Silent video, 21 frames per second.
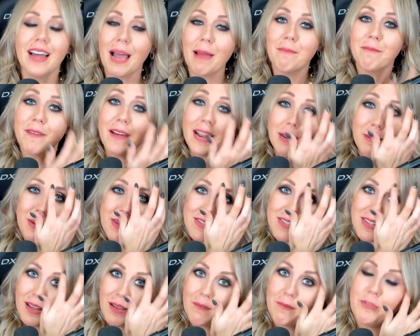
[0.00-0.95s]
I'm finding
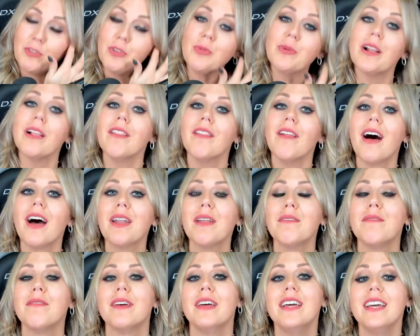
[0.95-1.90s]
myself doing a lot
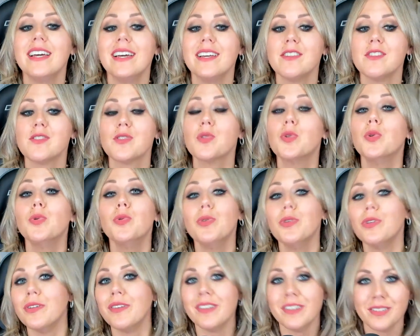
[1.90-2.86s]
of
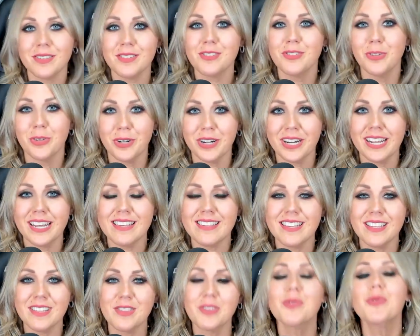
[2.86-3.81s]
school stories
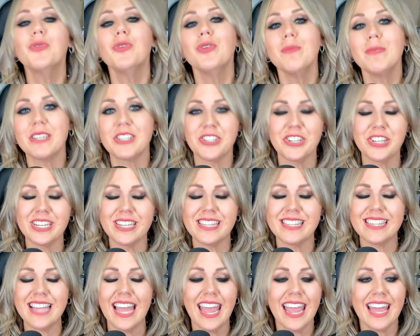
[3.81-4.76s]
and school
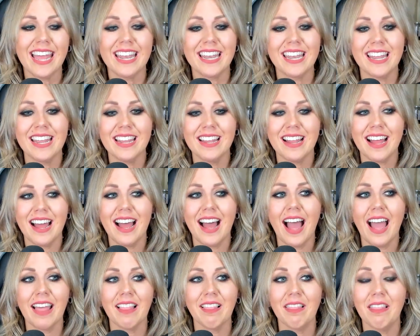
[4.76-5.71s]
missions and
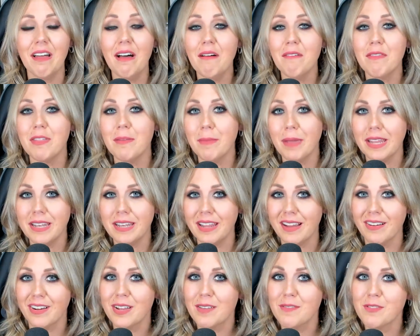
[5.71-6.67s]
I love the main
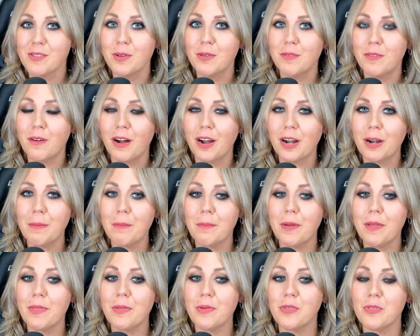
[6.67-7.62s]
narrative so far,
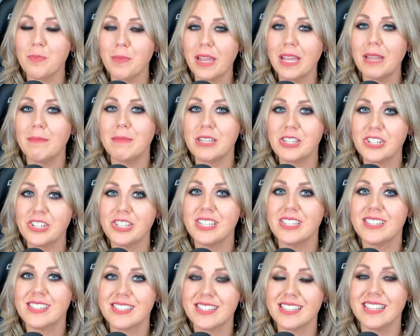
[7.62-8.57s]
but those main
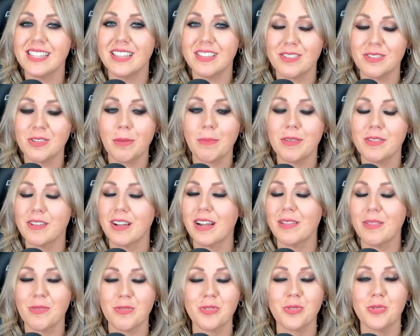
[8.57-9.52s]
missions, I mean, sorry,
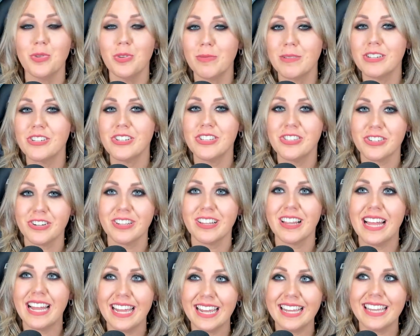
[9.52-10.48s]
those school missions are
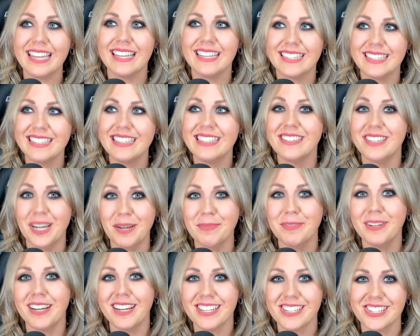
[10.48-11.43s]
like top
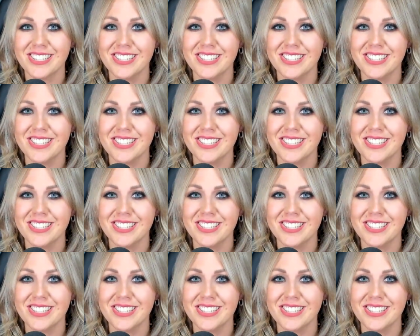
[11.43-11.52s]
notch.